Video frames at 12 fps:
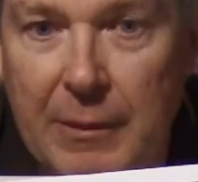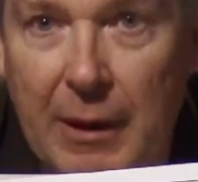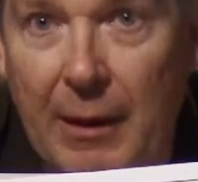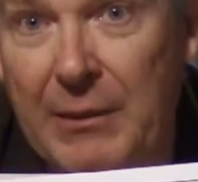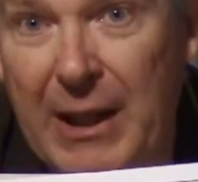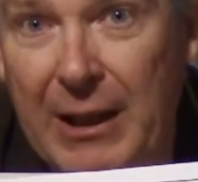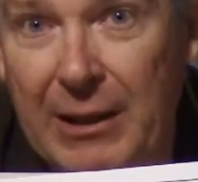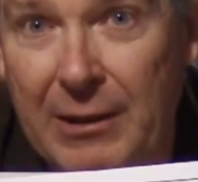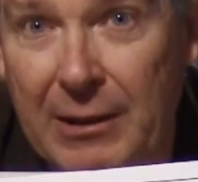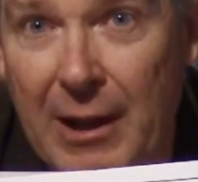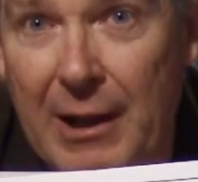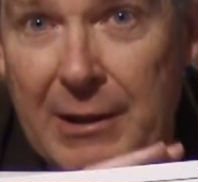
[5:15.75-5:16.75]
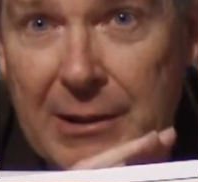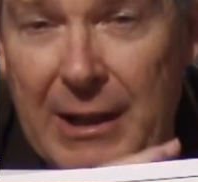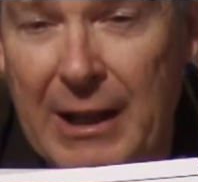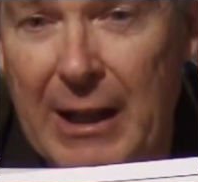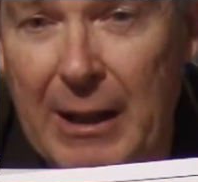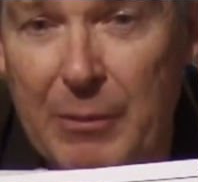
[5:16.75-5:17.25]
I've taken a lot of
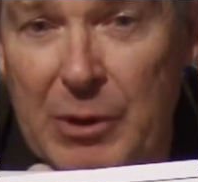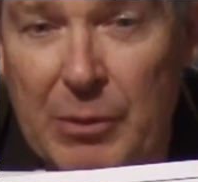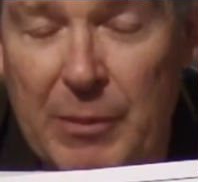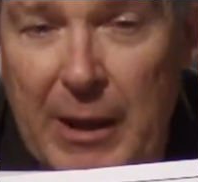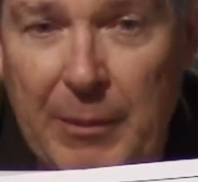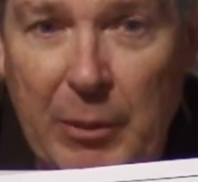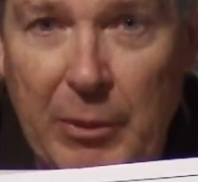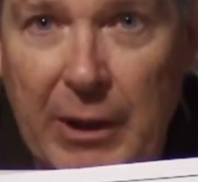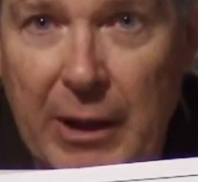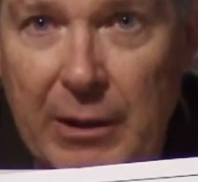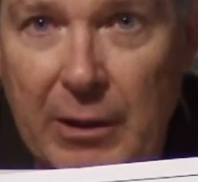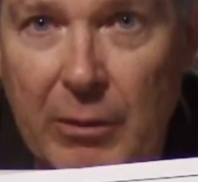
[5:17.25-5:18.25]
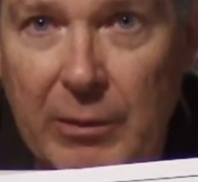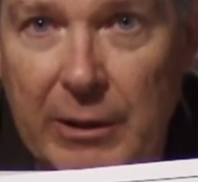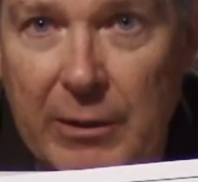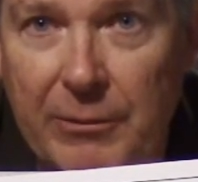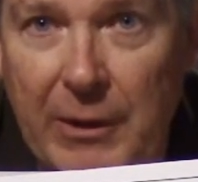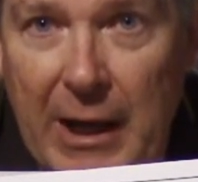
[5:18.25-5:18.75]
time, so maybe we ought to go a
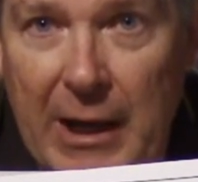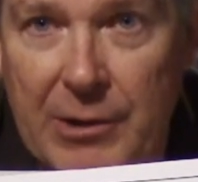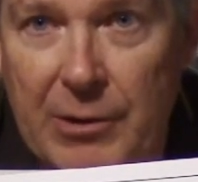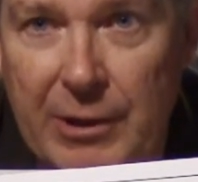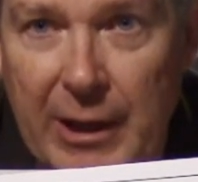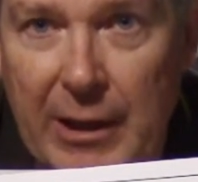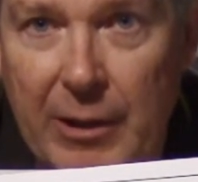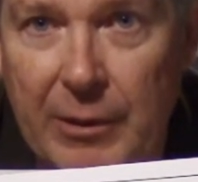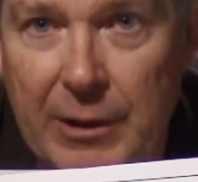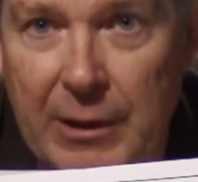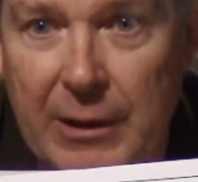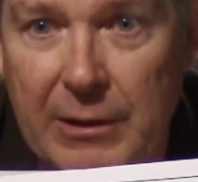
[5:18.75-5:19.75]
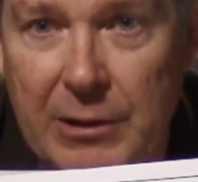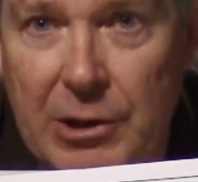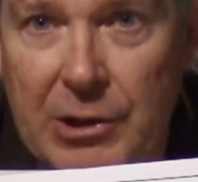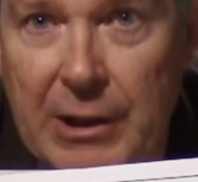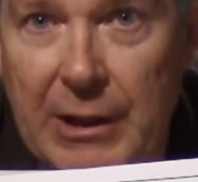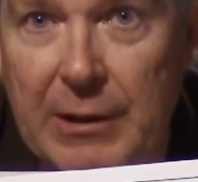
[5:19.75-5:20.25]
little faster now and
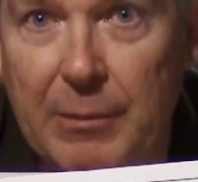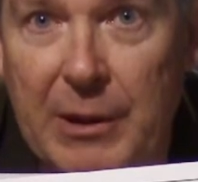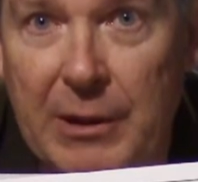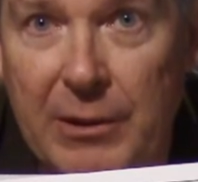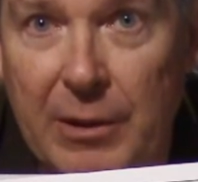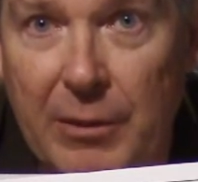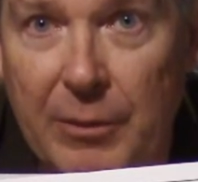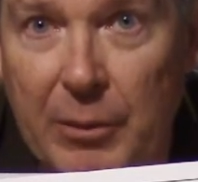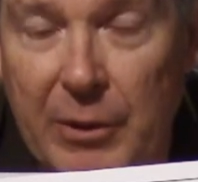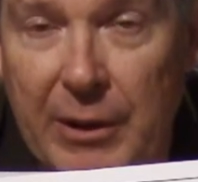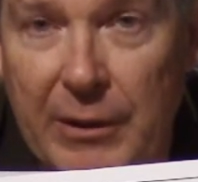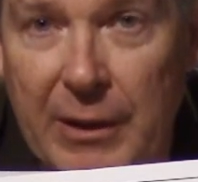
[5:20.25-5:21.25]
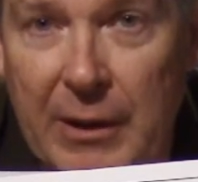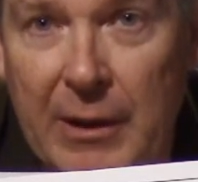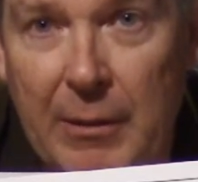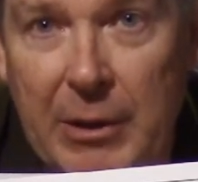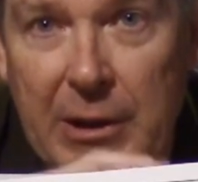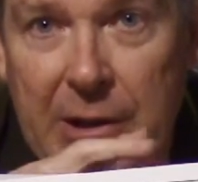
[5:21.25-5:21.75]
just get the build over with.
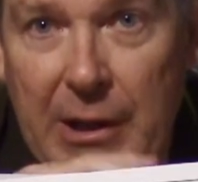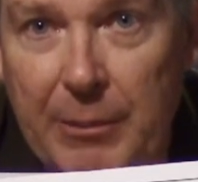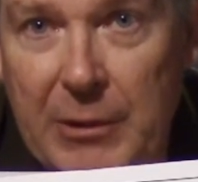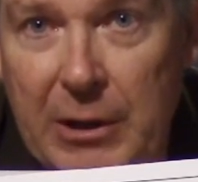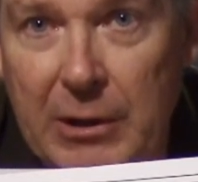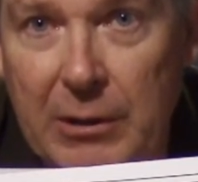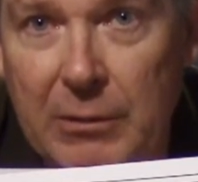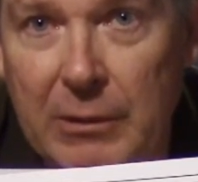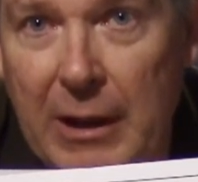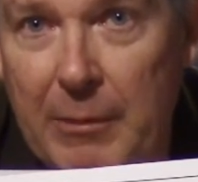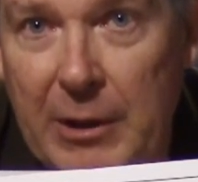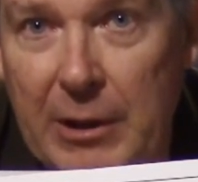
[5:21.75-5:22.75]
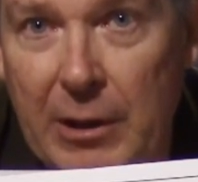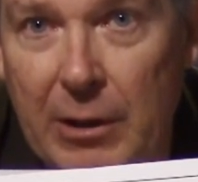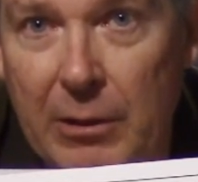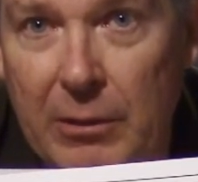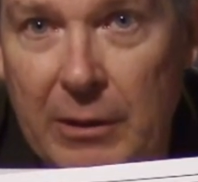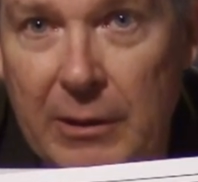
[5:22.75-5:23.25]
But it's up to you. Let me
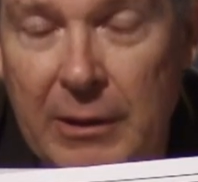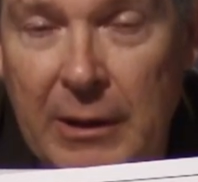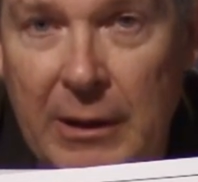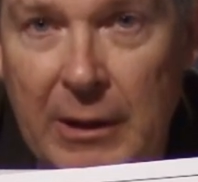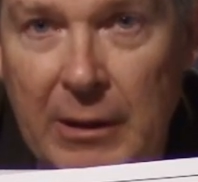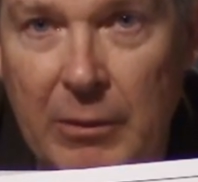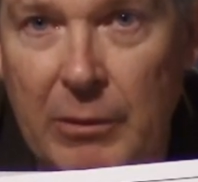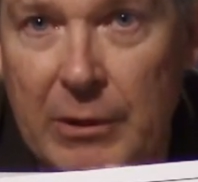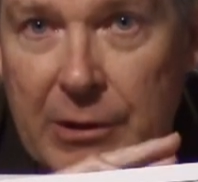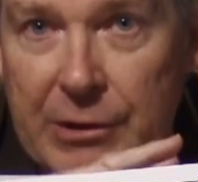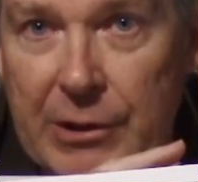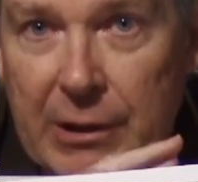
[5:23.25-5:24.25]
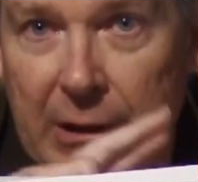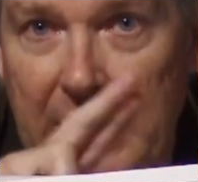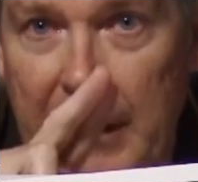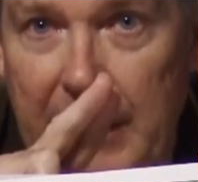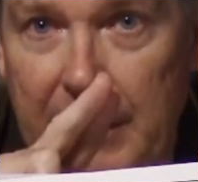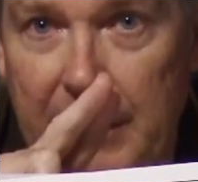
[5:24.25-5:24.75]
know. We'll see you
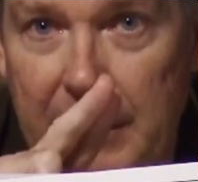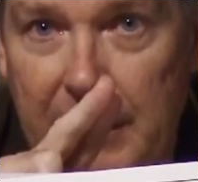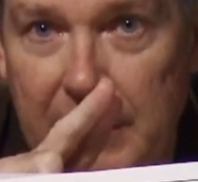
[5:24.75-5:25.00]
later.